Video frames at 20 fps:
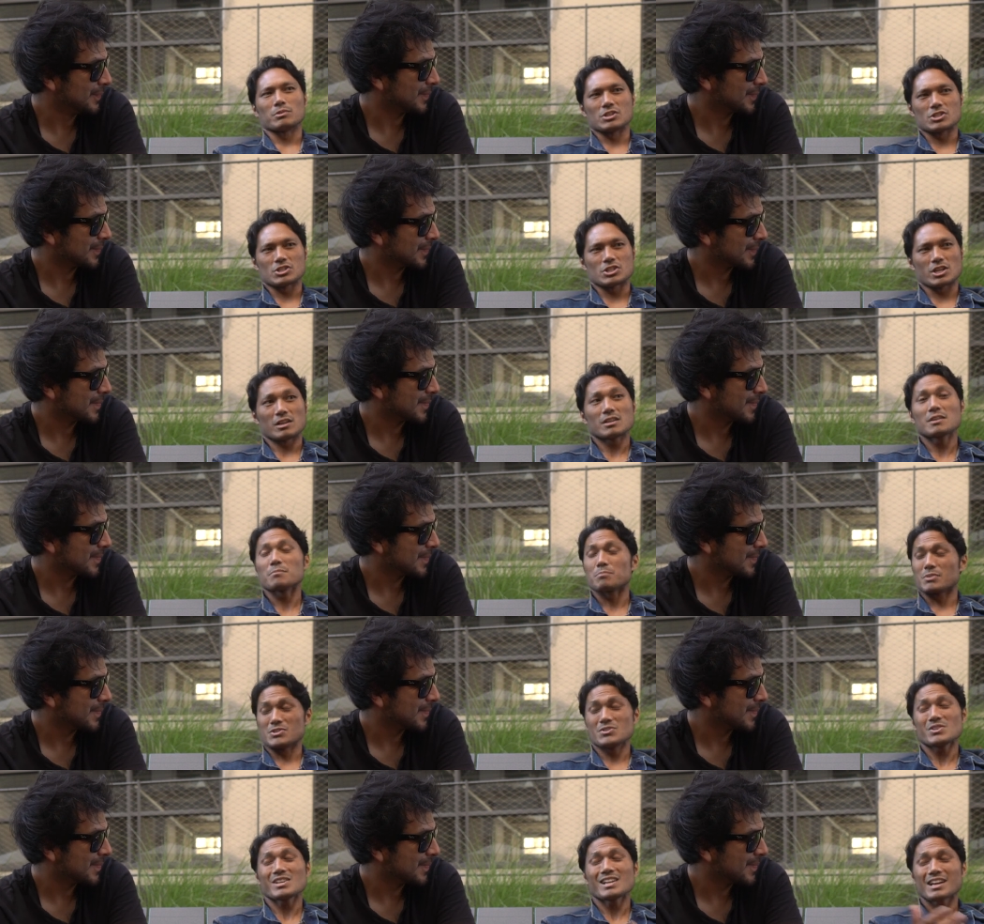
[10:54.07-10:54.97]
Speaker 1: really shared it.
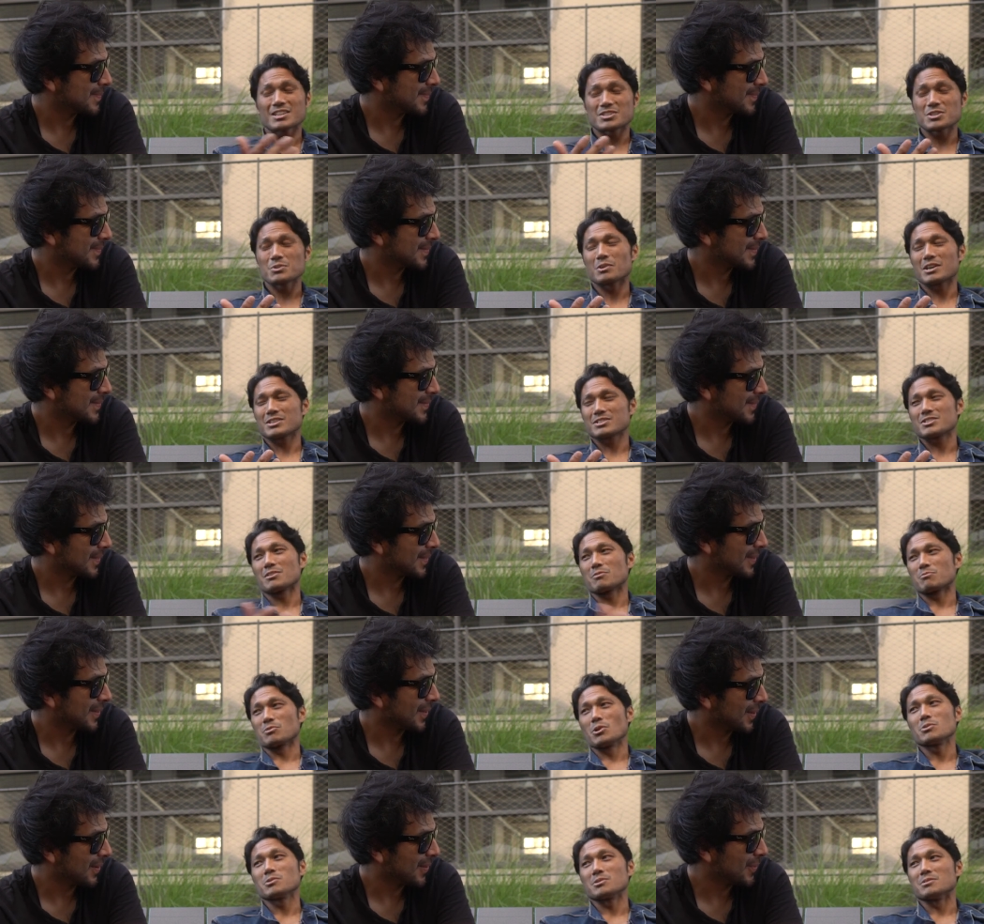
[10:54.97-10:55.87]
But you can actually watch it on
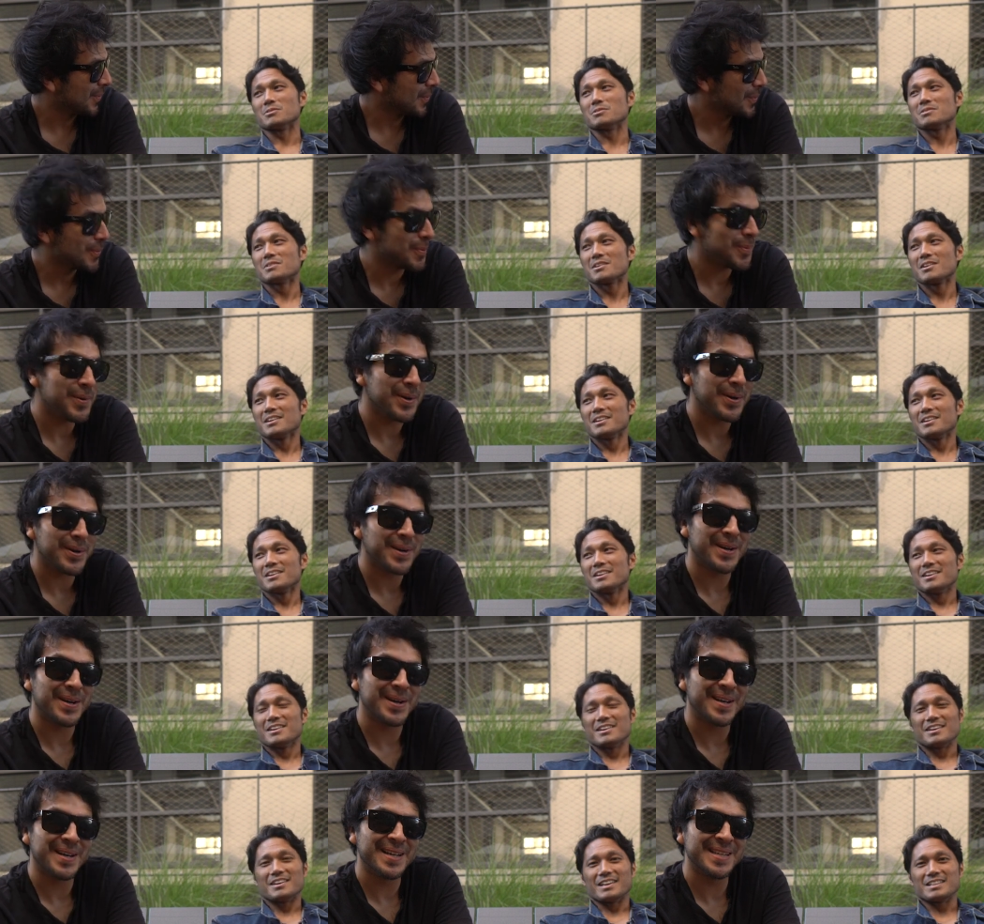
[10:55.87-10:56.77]
Roku.
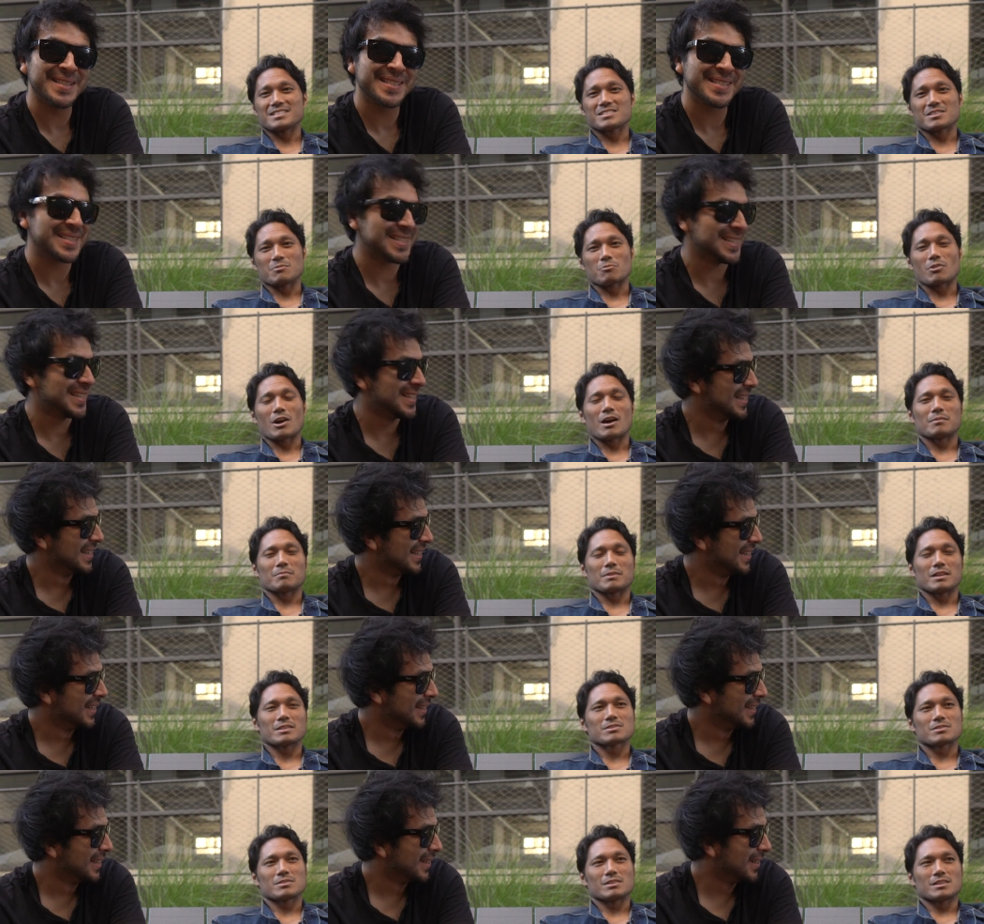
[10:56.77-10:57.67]
What? It's a rom.
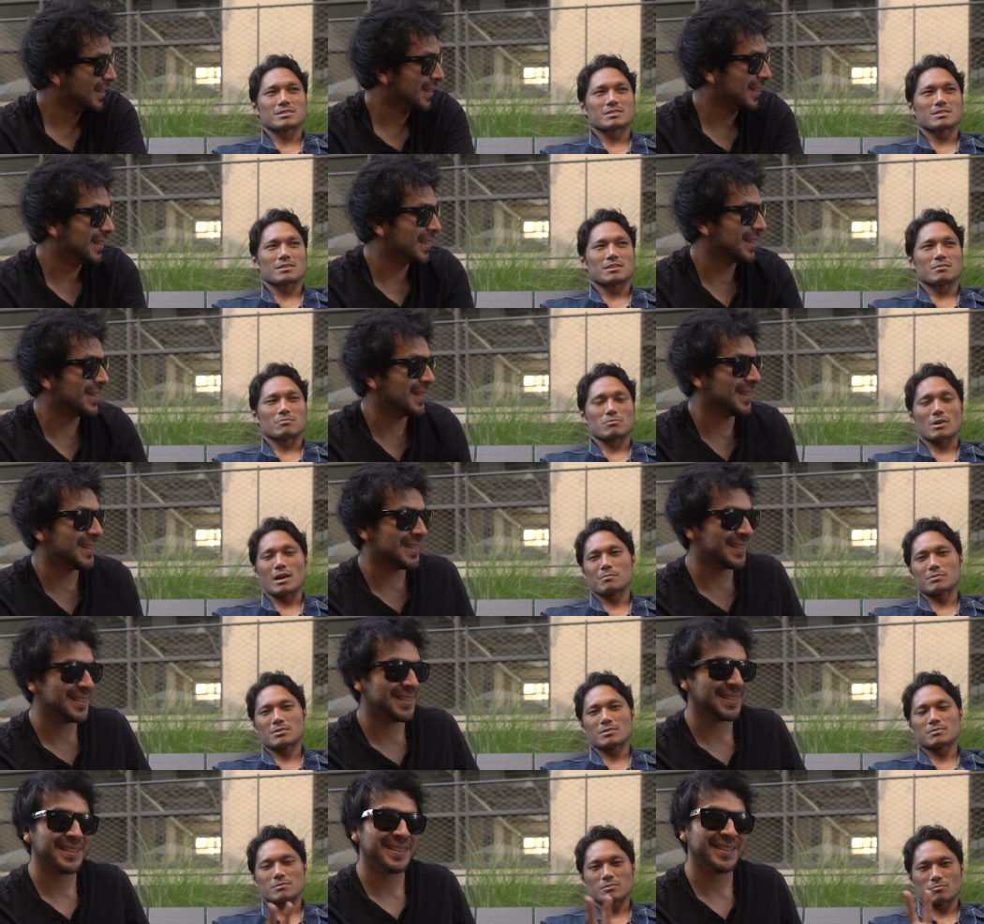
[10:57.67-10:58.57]
It's a it's a rom
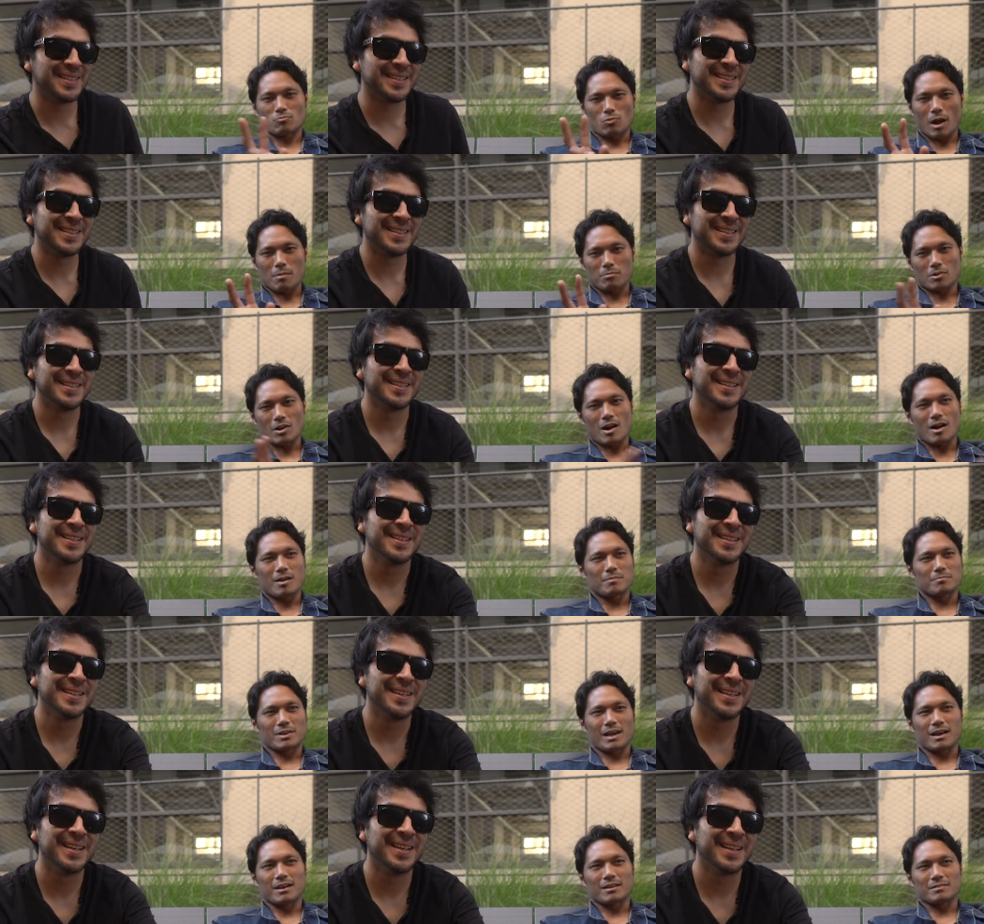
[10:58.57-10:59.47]
rom com.
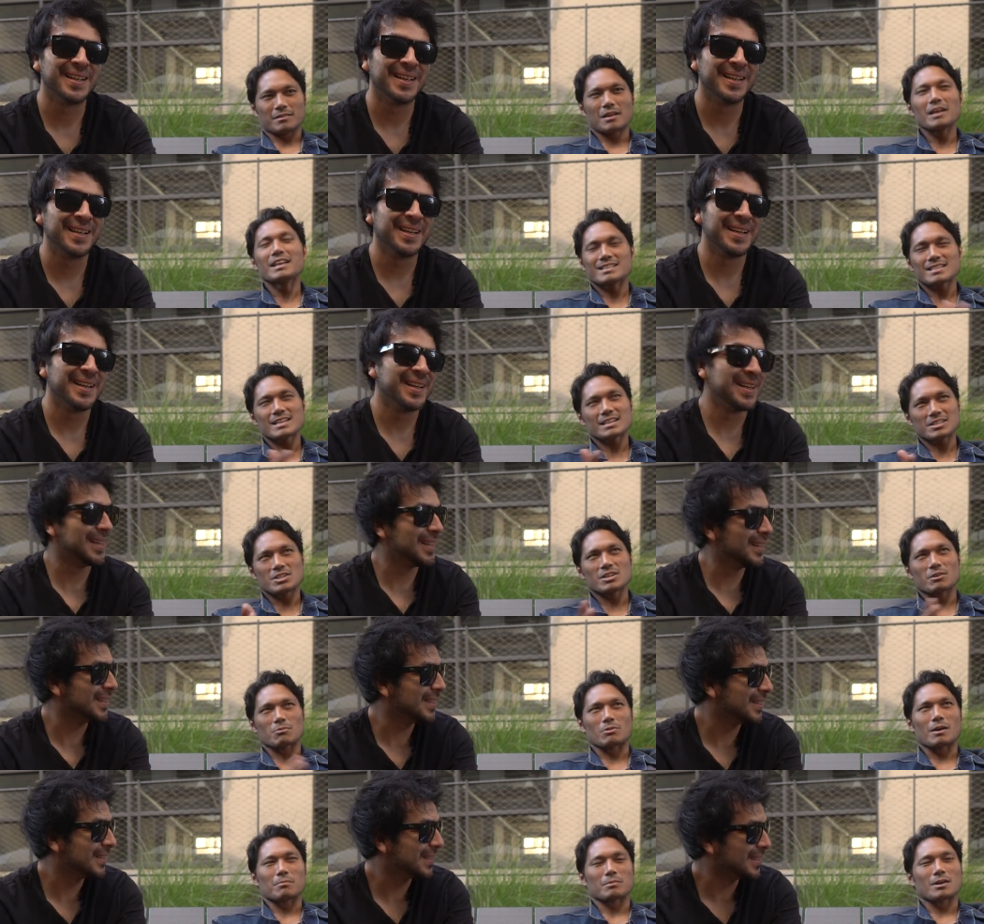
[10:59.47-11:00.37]
It's actually a
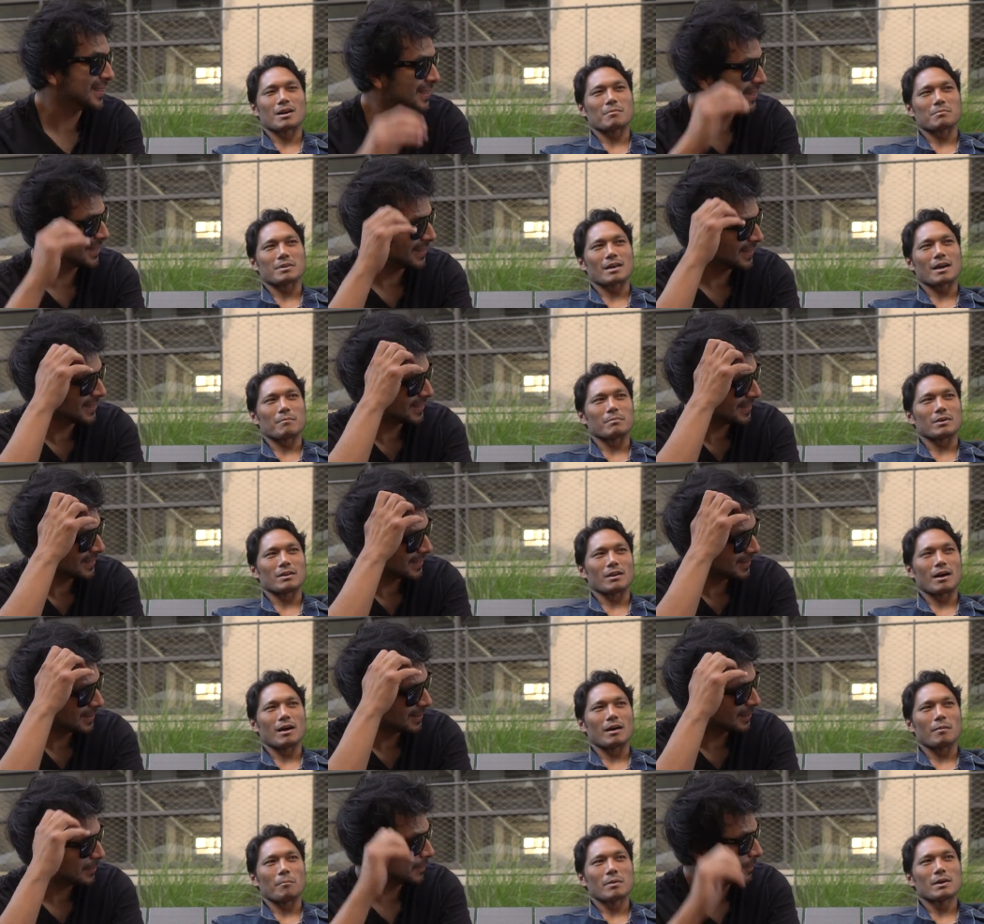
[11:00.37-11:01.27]
rom com, yeah. But
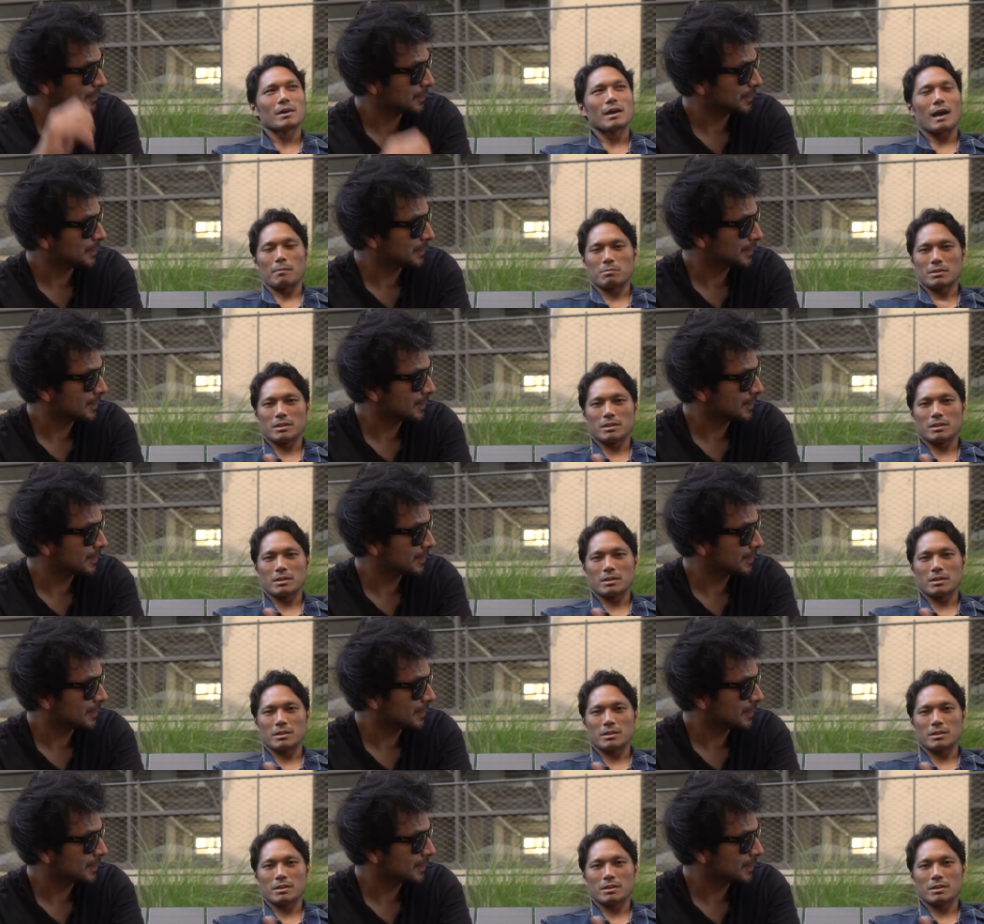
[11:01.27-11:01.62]
um, I